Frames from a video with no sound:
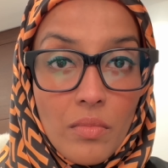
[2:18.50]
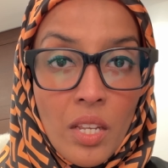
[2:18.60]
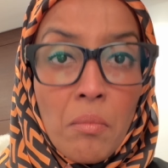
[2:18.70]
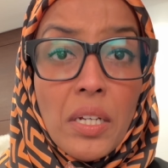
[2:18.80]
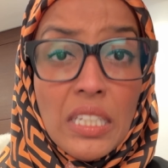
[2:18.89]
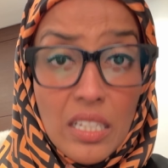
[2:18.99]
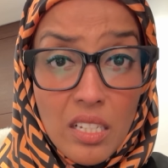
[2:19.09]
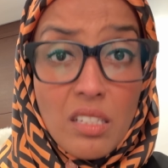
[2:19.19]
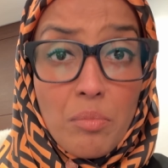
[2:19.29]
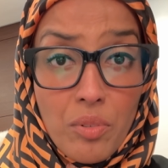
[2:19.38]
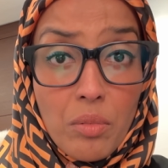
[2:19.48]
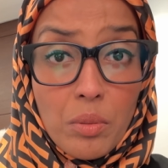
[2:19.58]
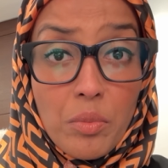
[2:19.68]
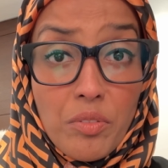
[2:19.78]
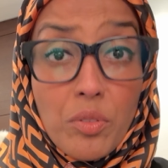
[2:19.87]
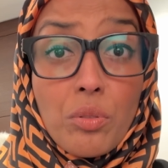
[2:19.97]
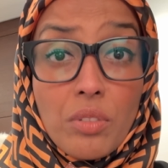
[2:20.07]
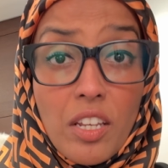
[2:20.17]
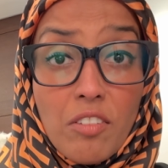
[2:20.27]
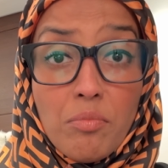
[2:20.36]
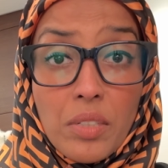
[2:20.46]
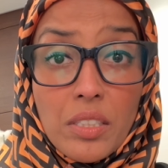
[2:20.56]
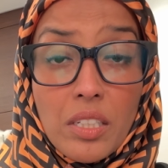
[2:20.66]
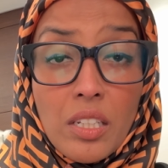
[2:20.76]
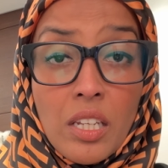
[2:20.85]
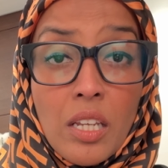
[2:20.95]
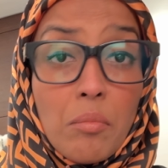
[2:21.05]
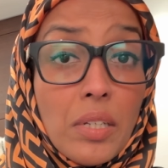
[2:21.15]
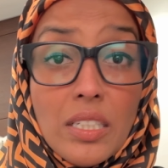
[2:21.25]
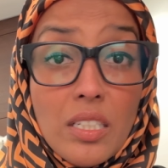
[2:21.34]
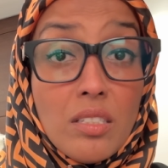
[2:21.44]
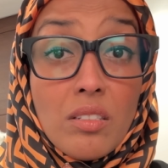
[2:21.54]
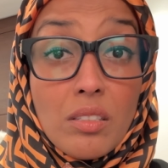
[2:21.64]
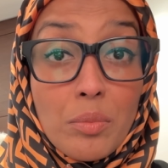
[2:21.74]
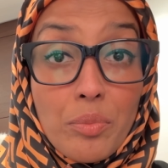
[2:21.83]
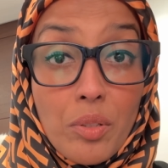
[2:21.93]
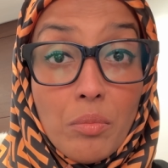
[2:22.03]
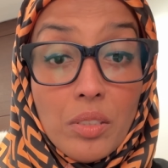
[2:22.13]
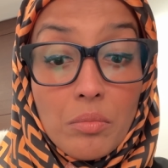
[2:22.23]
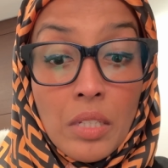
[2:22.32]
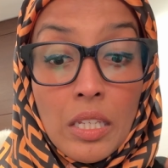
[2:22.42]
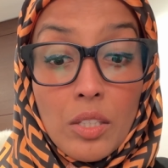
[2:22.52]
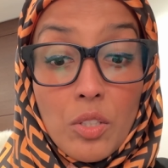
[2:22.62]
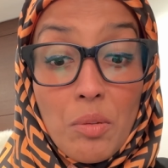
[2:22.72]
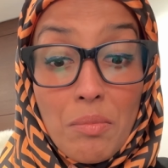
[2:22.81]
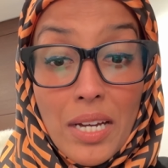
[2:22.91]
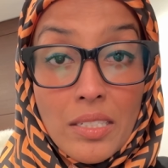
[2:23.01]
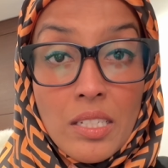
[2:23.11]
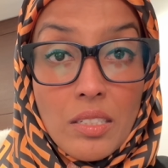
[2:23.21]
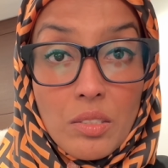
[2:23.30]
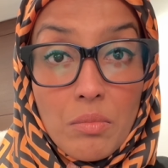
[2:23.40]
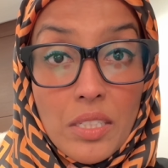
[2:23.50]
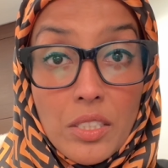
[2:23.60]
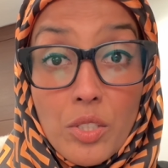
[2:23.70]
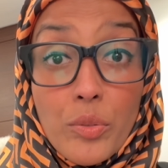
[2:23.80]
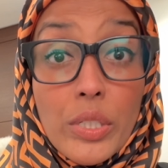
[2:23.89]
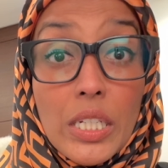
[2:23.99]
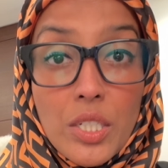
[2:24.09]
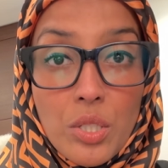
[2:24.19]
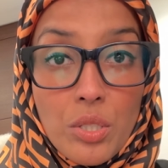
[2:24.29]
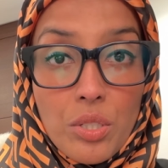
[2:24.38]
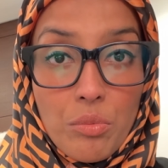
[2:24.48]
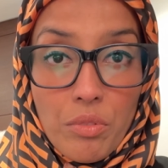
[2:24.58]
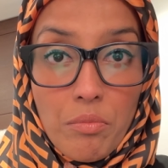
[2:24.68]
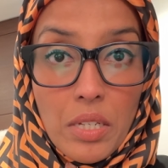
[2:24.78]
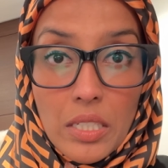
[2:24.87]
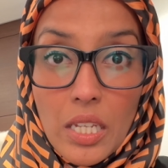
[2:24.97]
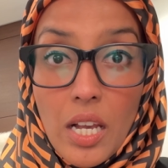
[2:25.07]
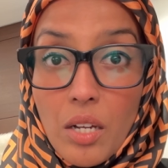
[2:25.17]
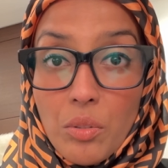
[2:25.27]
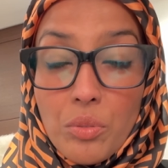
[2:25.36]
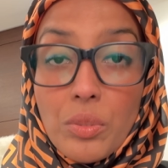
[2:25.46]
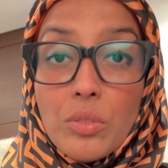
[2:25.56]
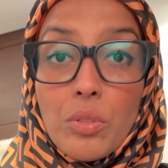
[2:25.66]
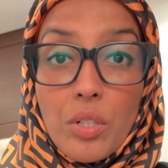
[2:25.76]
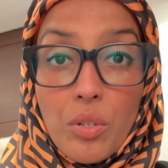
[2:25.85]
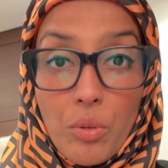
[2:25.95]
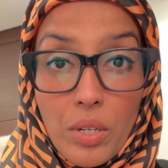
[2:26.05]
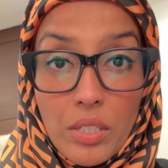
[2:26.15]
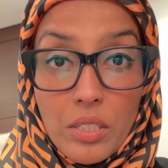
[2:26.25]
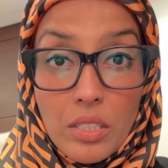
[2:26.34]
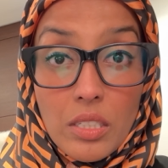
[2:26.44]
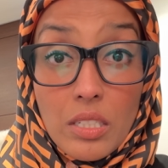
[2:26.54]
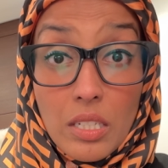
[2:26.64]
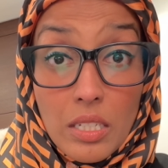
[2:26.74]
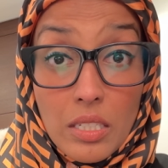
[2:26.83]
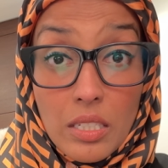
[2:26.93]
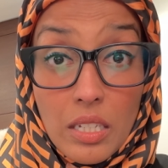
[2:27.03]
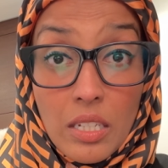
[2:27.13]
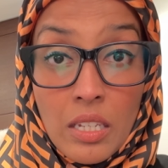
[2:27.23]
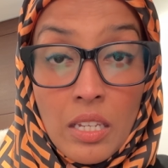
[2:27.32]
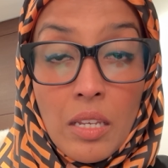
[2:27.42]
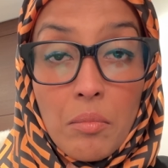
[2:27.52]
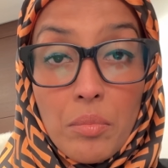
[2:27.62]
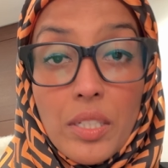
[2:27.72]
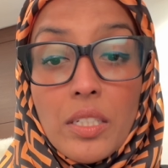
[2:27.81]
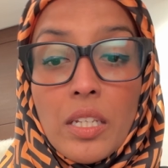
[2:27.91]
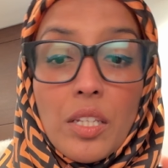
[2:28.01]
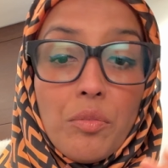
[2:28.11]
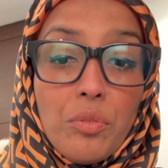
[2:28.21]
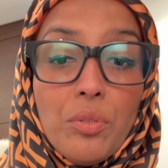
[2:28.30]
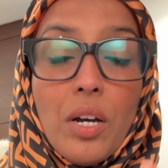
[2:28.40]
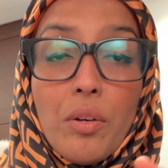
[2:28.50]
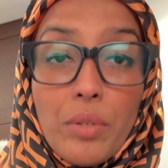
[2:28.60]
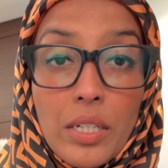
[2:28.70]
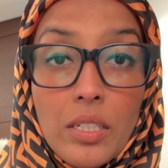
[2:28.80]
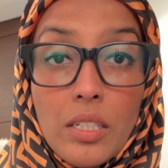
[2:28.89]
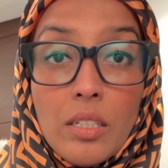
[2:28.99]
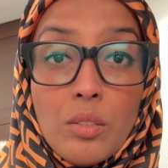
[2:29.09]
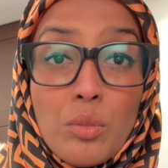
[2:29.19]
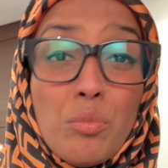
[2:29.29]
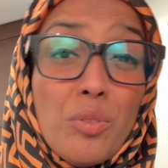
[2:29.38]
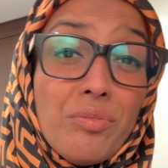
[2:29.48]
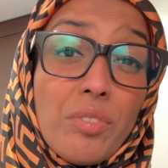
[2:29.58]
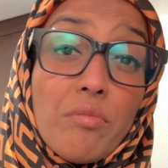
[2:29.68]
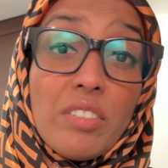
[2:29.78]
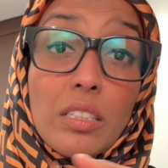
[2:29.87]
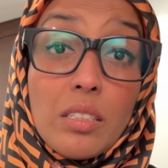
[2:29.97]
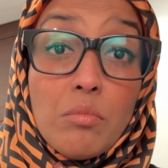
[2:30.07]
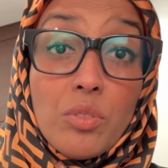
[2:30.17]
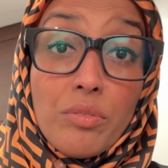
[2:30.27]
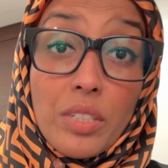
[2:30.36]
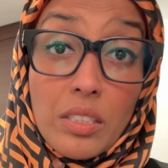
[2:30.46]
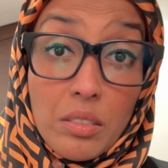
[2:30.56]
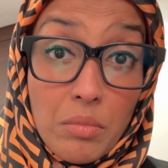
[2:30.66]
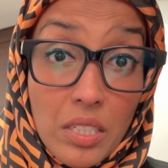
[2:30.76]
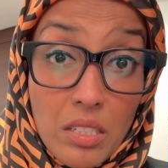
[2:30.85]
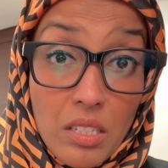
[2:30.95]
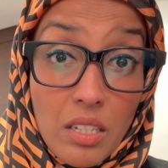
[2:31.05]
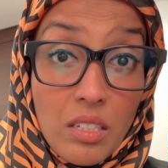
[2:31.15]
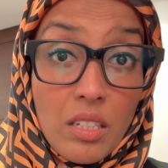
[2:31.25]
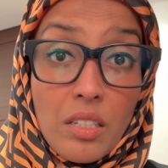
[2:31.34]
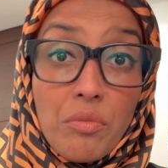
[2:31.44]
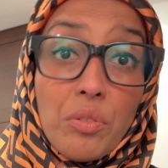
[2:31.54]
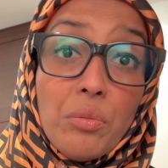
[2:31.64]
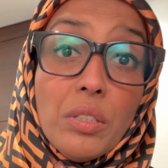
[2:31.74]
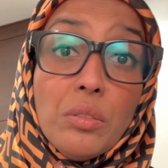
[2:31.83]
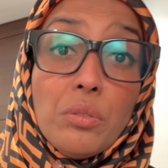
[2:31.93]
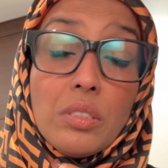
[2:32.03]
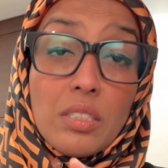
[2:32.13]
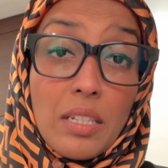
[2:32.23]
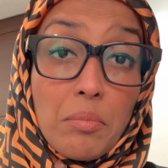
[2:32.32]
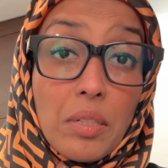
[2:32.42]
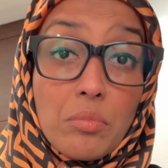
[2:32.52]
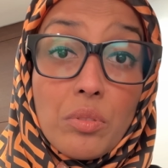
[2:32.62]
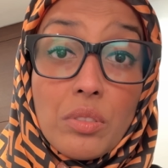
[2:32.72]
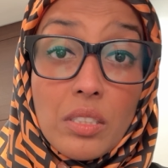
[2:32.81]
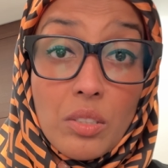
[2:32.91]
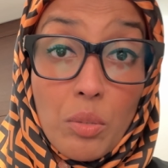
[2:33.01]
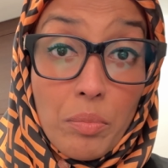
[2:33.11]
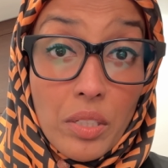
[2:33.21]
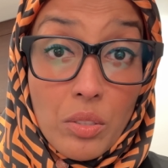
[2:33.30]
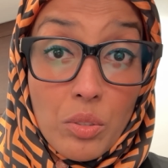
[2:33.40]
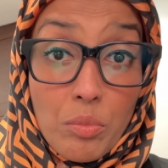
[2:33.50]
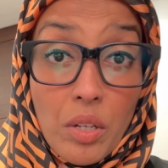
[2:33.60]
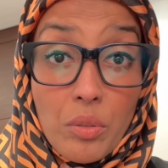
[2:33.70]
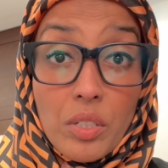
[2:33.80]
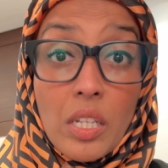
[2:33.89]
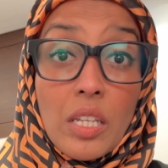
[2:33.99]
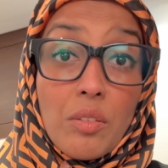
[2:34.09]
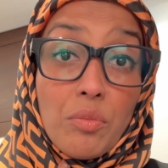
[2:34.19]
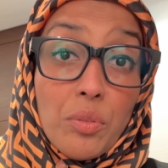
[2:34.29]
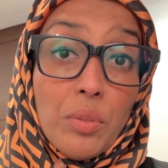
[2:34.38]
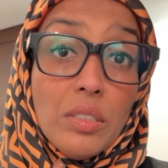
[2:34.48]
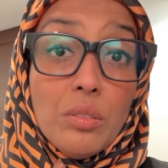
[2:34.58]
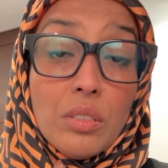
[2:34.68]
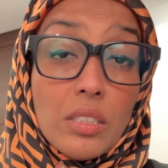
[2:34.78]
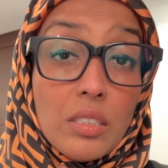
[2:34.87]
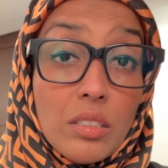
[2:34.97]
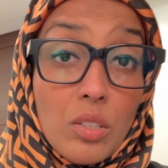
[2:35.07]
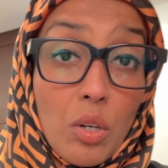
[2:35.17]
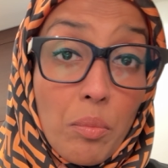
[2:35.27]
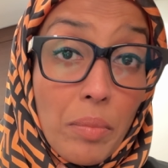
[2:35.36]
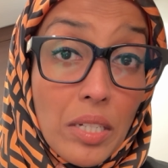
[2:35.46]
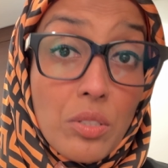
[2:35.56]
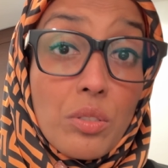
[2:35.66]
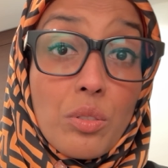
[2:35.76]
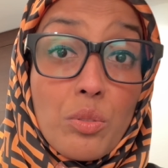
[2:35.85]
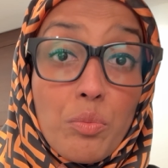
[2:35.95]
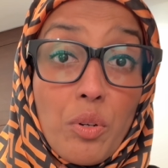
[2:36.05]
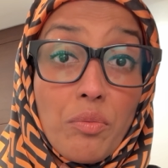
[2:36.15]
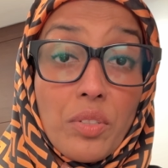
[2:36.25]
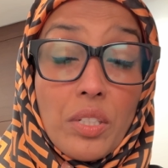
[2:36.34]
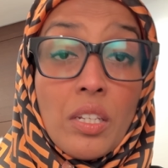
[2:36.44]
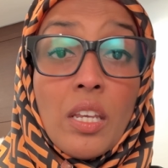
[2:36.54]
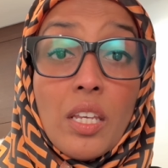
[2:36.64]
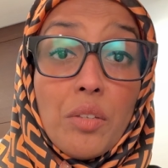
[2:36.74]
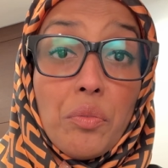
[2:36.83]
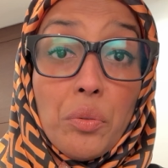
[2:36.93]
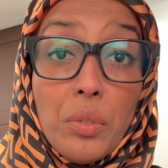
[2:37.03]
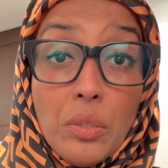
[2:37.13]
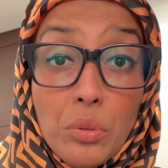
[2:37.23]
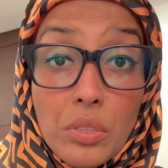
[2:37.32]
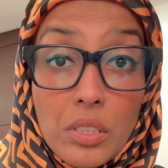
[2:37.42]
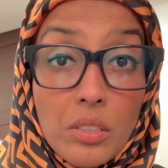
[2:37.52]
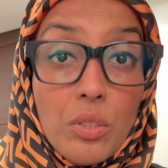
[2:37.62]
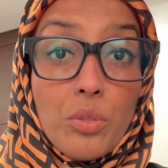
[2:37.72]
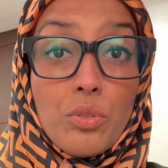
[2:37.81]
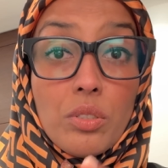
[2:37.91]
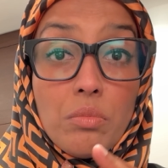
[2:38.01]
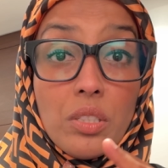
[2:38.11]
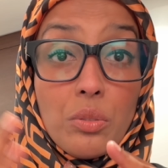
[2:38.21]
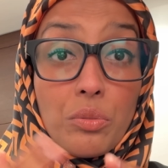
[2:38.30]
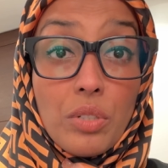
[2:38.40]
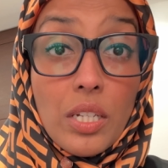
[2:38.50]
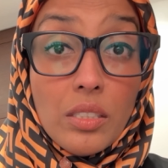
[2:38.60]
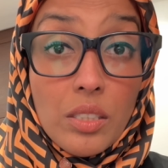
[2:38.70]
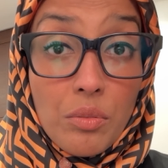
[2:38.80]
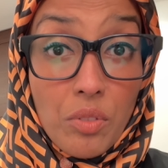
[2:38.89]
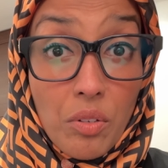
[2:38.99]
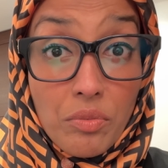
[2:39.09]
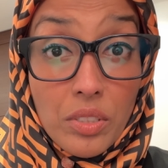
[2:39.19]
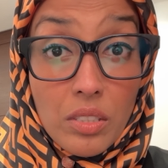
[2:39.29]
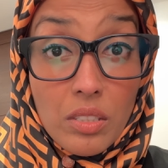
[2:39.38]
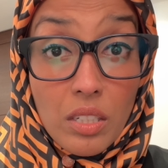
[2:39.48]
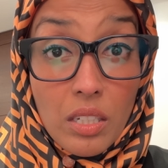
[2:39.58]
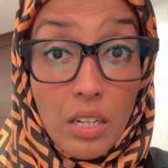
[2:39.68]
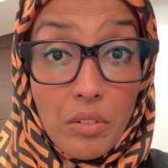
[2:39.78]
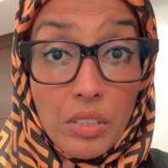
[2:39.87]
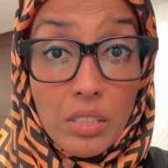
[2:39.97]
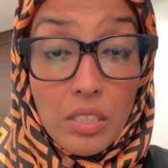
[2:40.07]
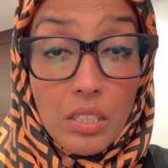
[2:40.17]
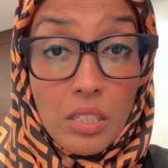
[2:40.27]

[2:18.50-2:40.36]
Money is a problem if you don't have money. Money is not the problem. Your mindset to money, your relationship with money, how you want to acquire it is another thing. But if you are ready to move from victim to victor mindset, if you want to step up to turn your pain into power, if you want to turn your passion into profit, if you want to turn your dreams into reality with confidence and clarity,